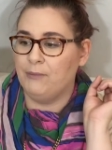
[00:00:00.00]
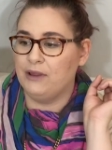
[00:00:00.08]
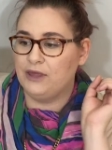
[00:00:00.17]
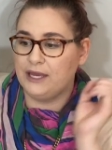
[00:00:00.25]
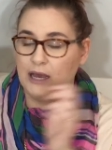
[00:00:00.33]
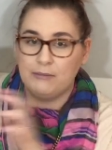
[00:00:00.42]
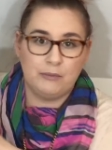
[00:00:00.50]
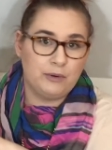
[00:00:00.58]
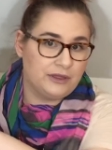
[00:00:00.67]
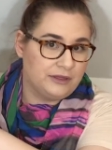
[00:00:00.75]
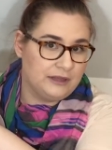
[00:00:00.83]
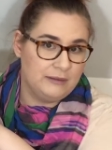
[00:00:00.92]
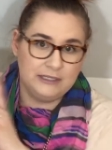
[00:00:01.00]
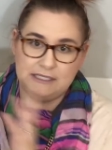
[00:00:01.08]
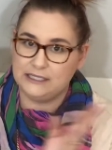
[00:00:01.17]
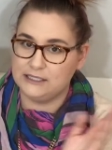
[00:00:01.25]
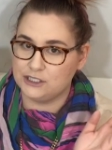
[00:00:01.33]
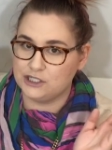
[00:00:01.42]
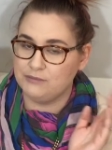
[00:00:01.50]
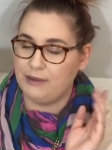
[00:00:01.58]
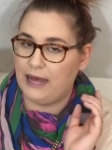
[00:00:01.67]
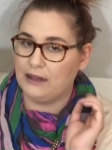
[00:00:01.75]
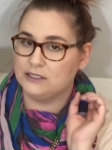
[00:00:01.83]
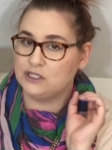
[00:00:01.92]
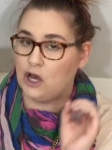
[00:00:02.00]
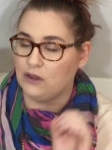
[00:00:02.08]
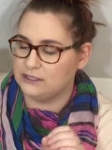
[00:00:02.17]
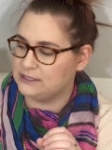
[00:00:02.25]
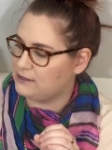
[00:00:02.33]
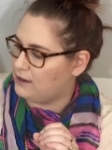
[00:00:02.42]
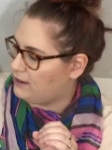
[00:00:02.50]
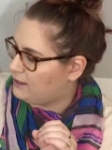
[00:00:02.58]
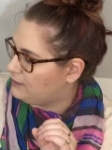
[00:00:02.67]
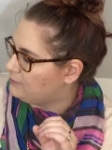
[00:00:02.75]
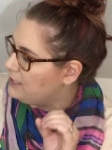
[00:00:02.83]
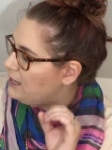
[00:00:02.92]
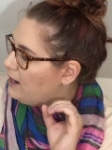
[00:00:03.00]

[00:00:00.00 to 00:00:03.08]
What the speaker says: They come up with limited edition palettes all the time.